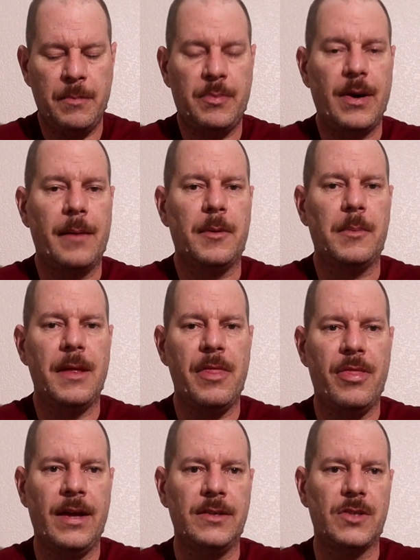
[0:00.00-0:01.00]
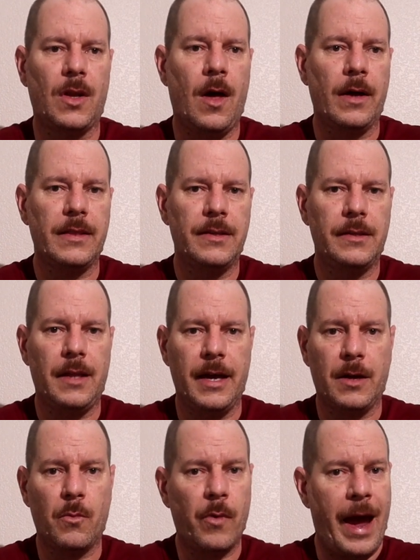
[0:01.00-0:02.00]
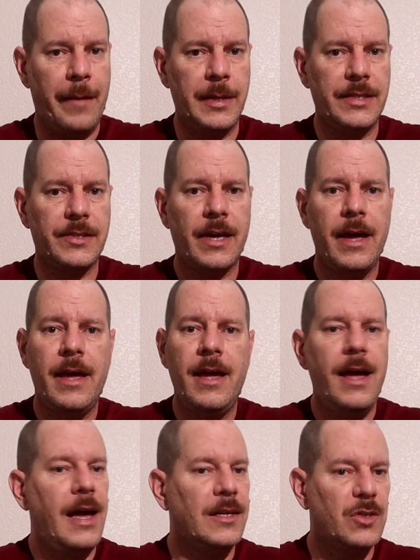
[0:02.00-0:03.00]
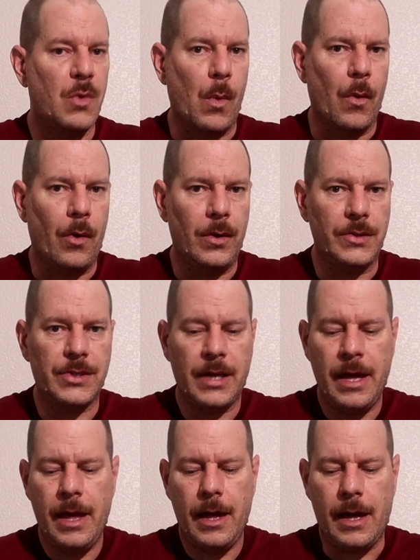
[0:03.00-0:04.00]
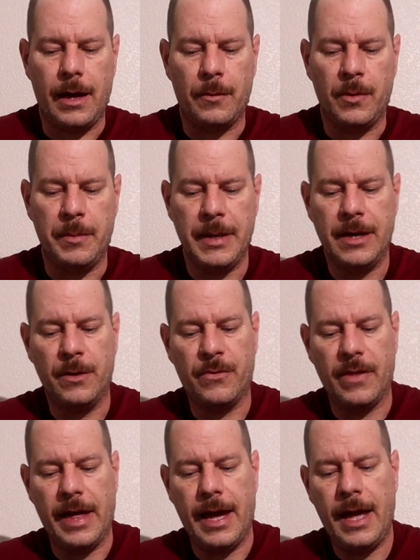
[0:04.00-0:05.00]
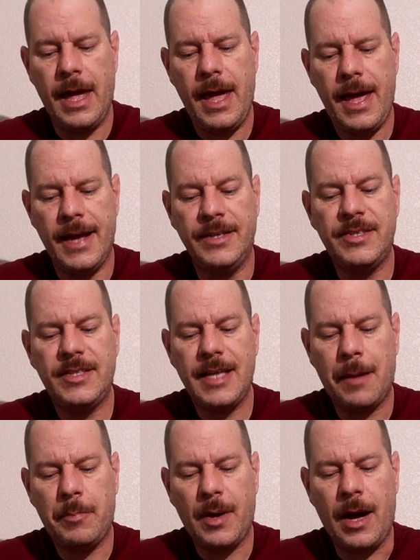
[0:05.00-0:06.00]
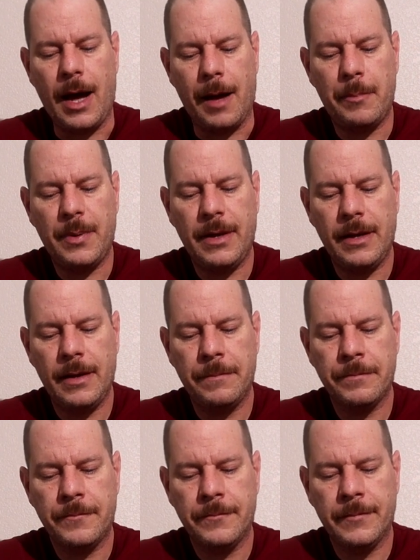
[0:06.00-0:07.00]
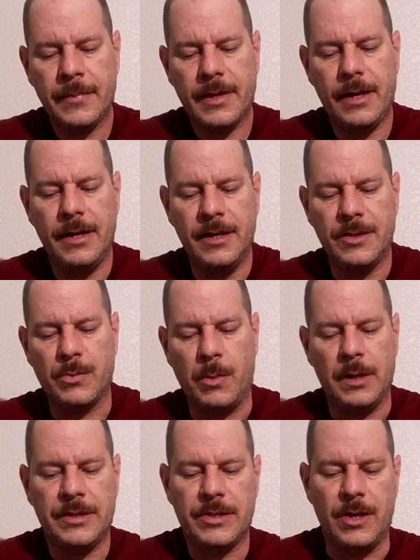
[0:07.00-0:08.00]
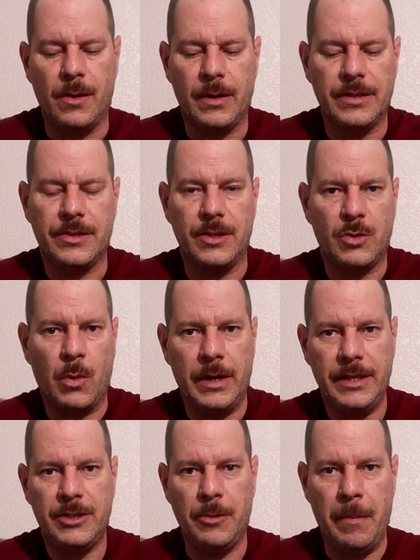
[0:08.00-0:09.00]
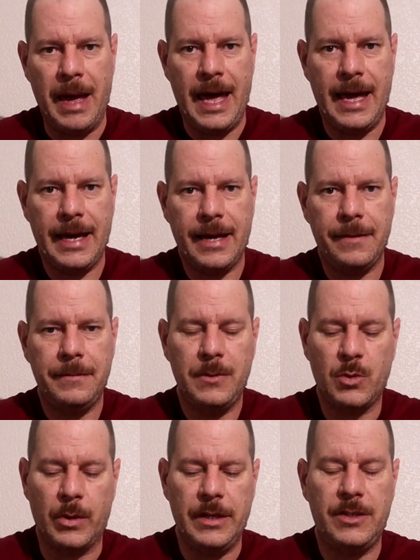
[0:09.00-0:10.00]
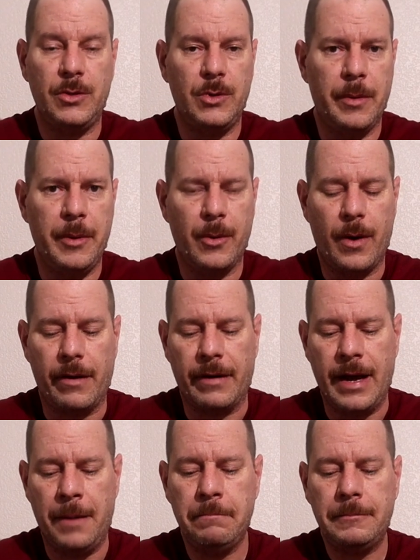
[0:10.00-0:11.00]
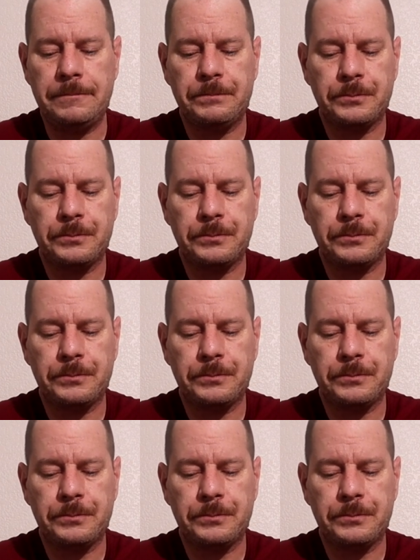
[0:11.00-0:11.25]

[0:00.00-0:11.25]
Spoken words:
Probably things along the like rabbits and squirrels would be good for that. A step up is what's known as the 22 Mag, 22 WRM.